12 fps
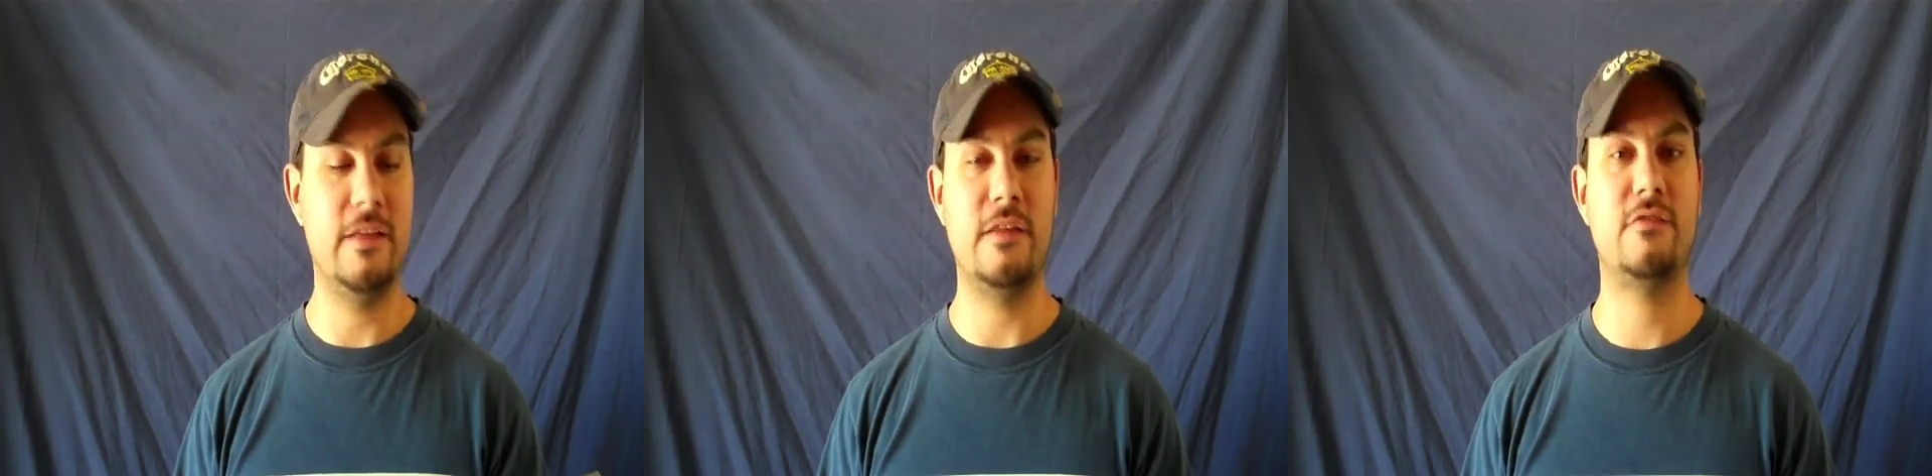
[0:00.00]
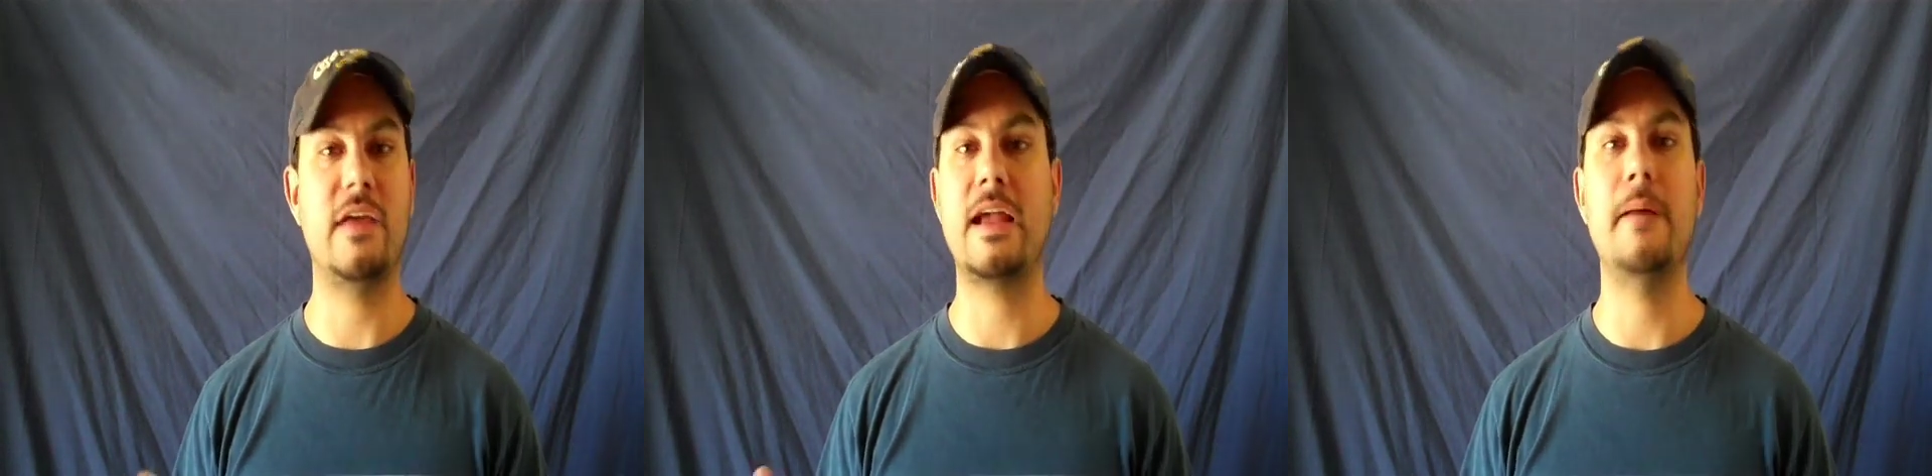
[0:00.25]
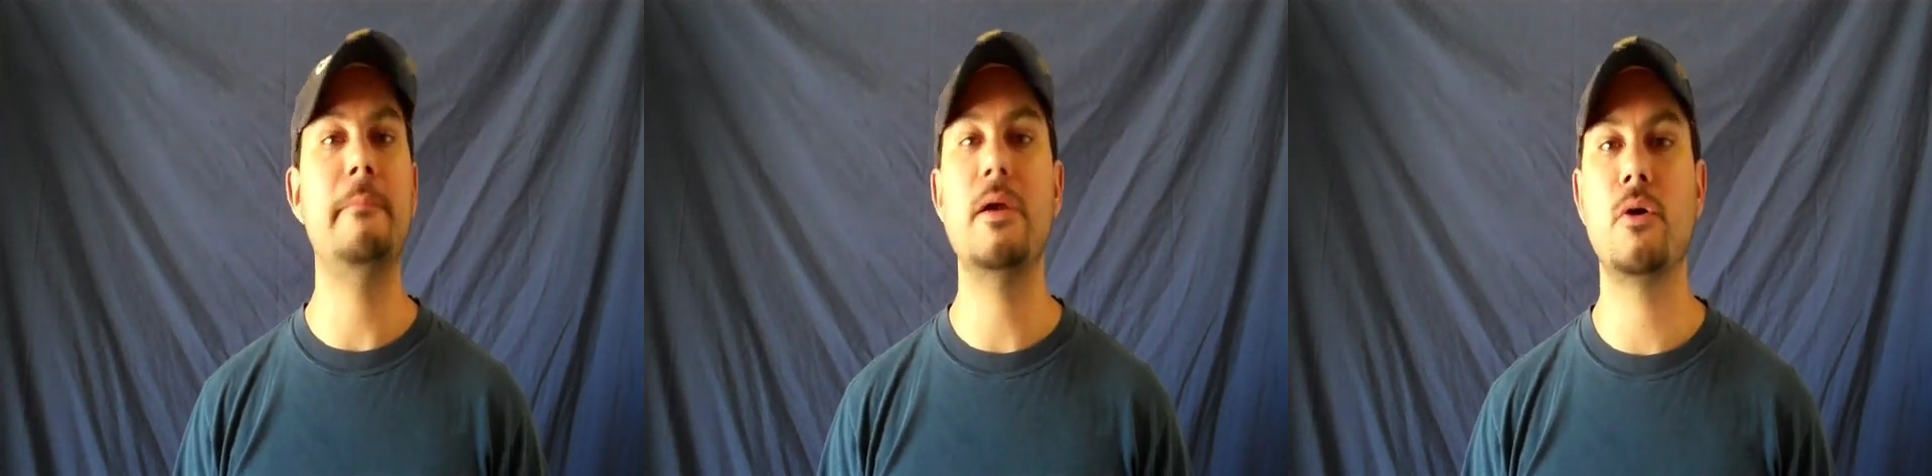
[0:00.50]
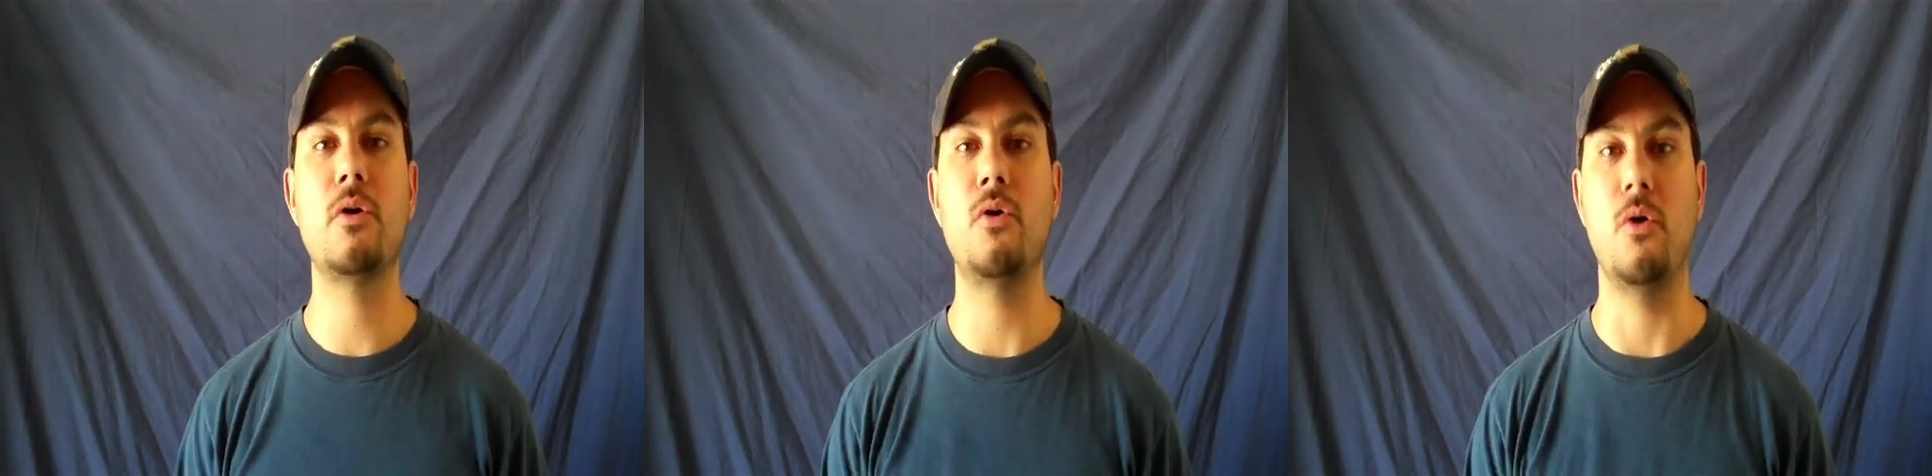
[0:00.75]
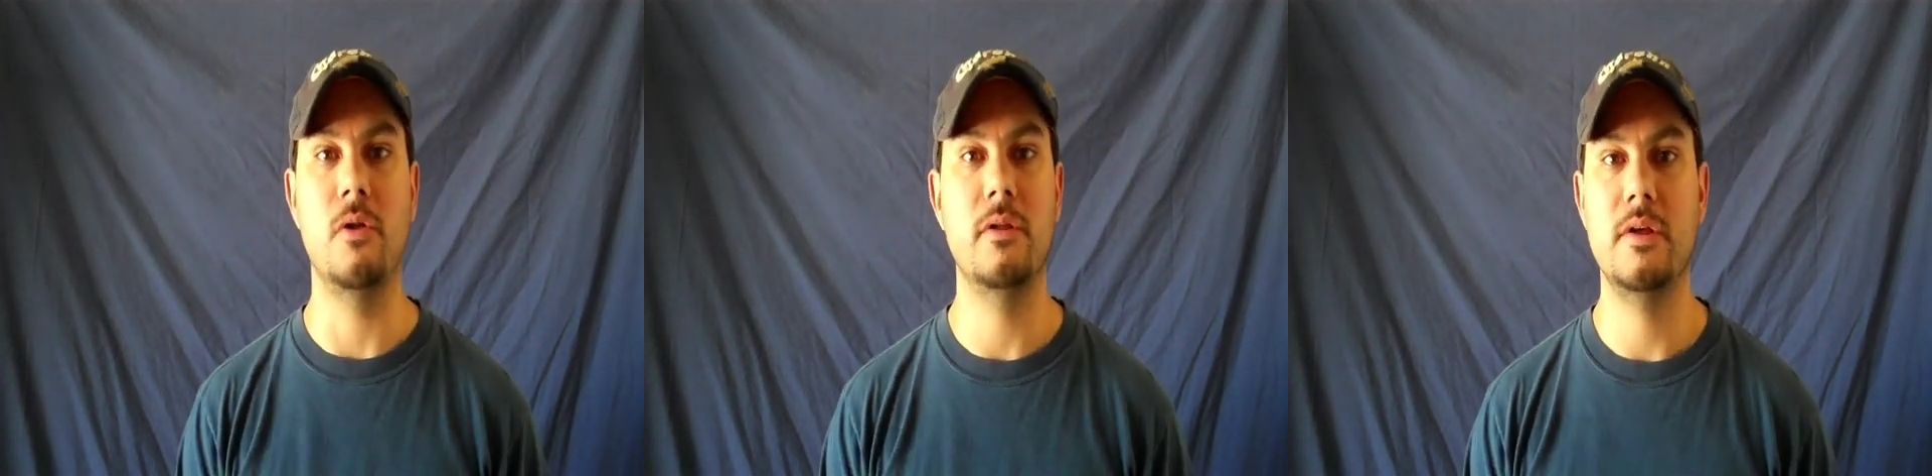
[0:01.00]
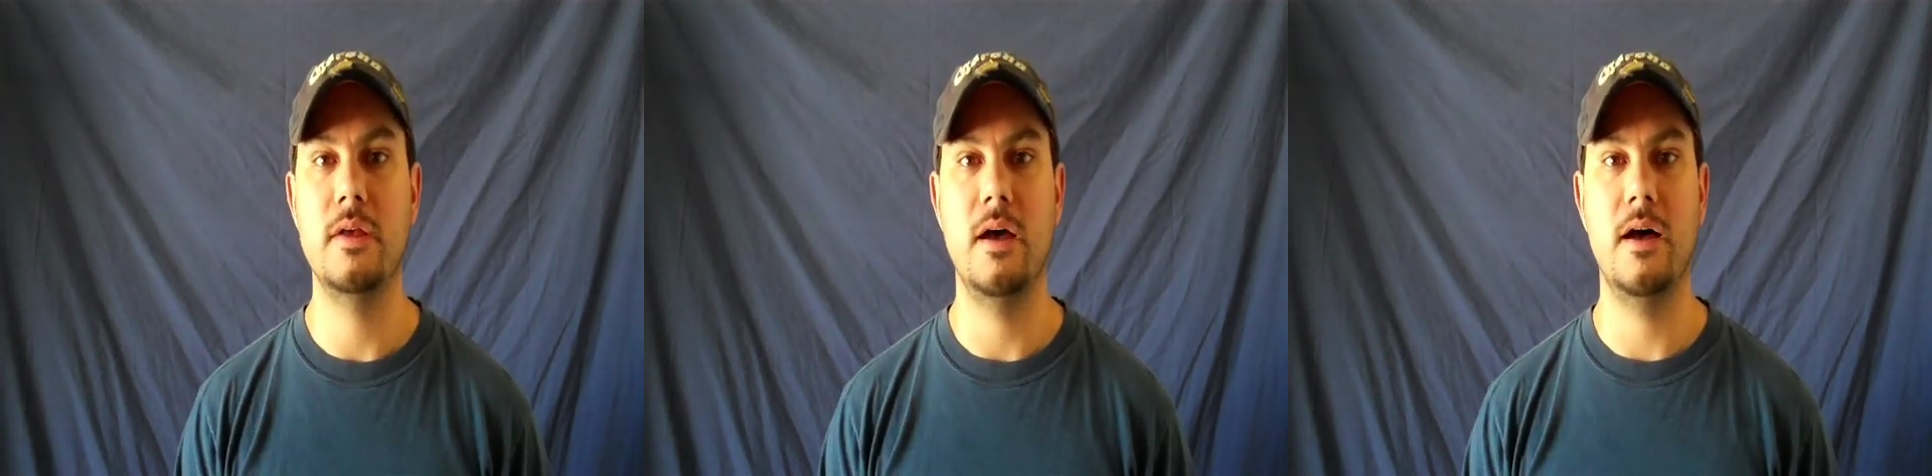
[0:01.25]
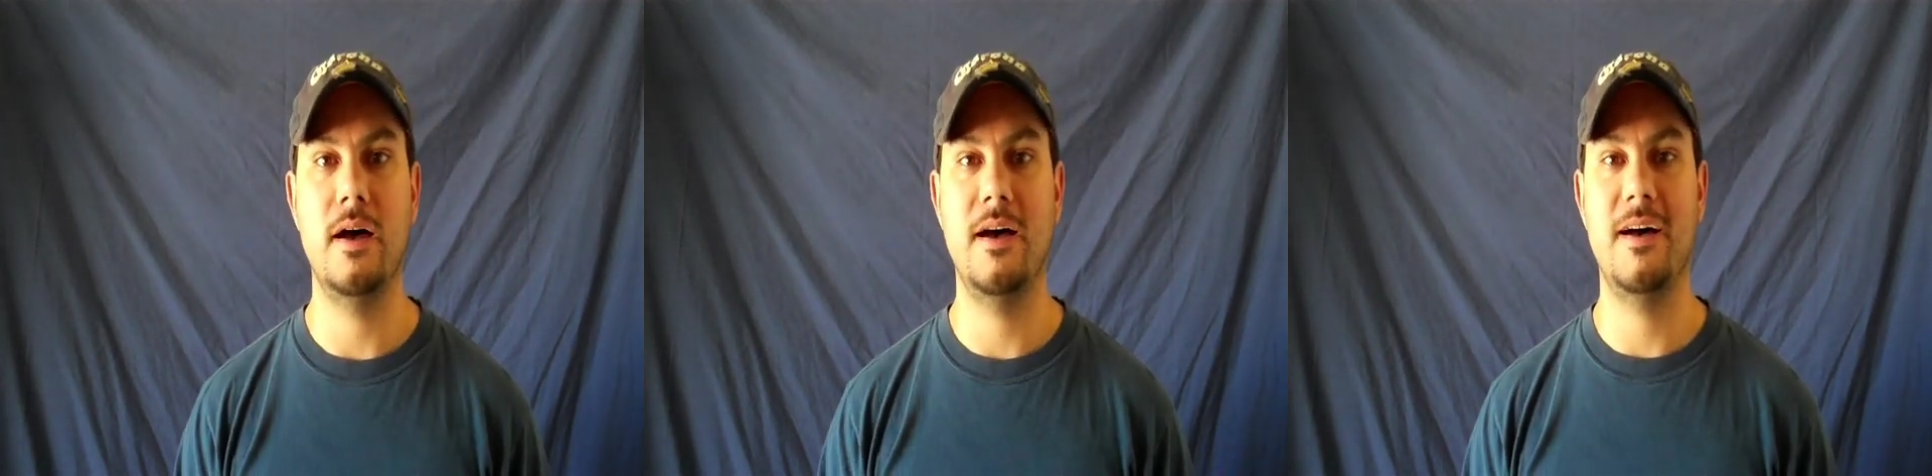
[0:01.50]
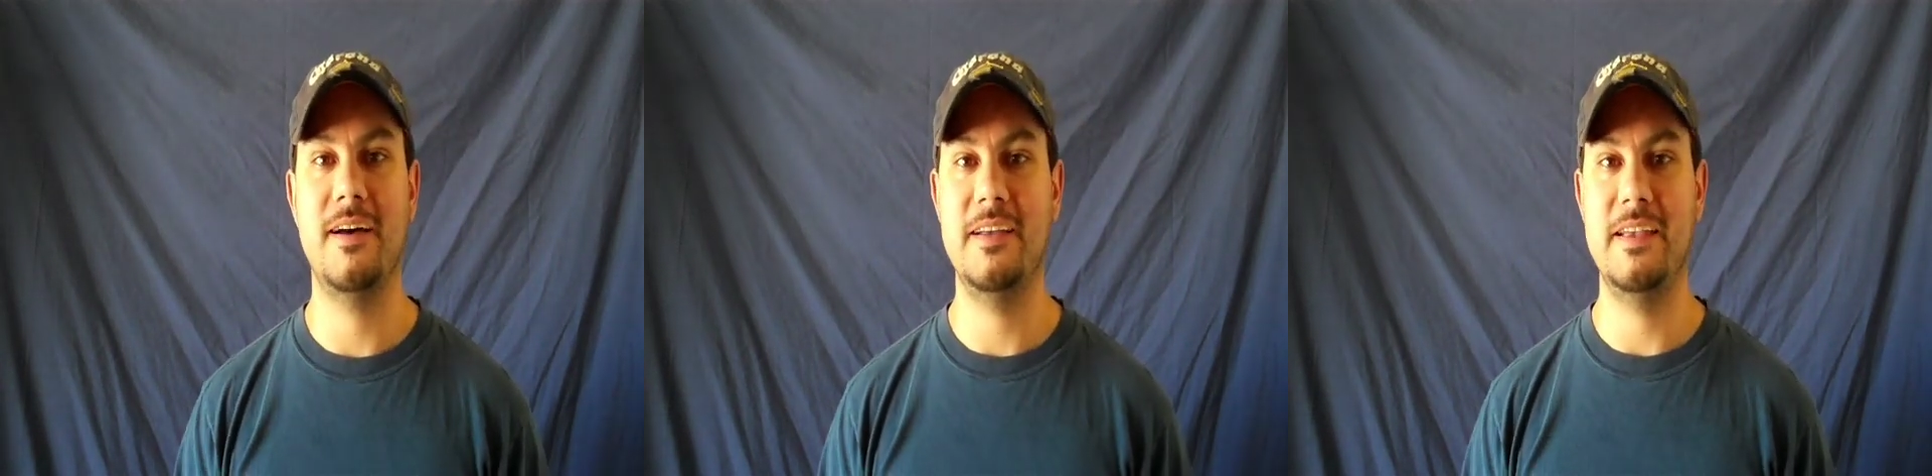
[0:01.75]
it's like a miracle
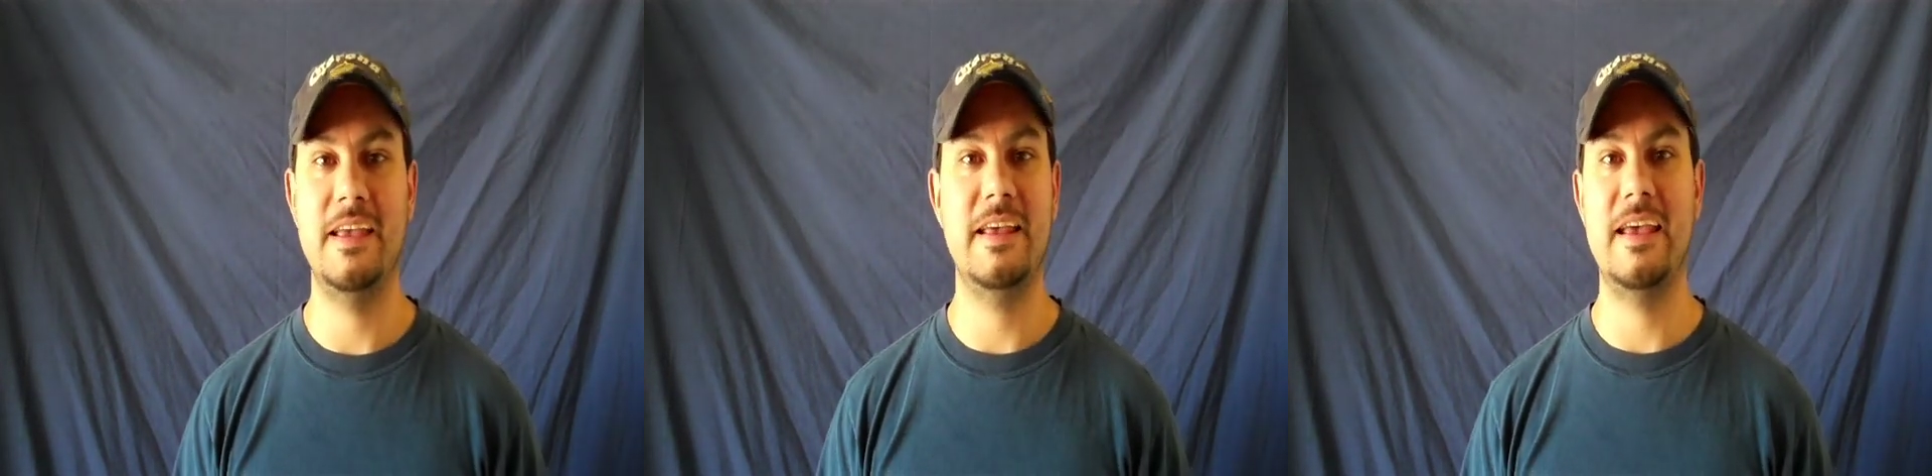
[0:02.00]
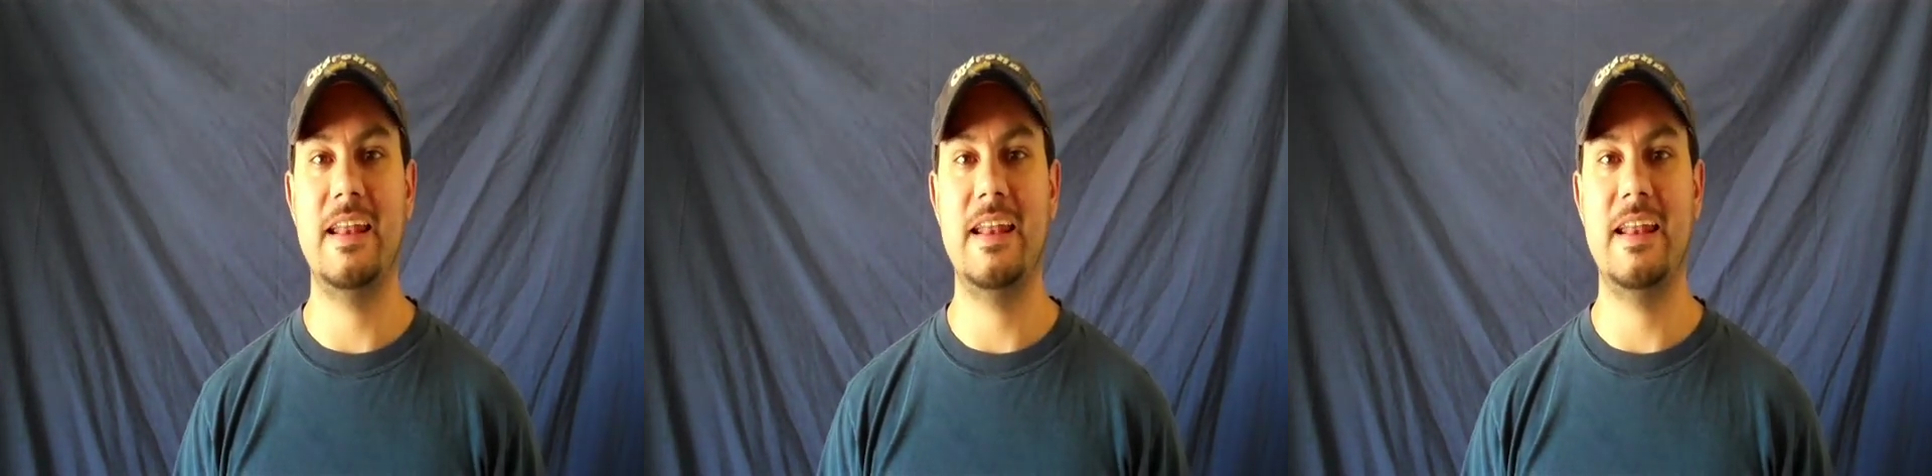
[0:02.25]
uh,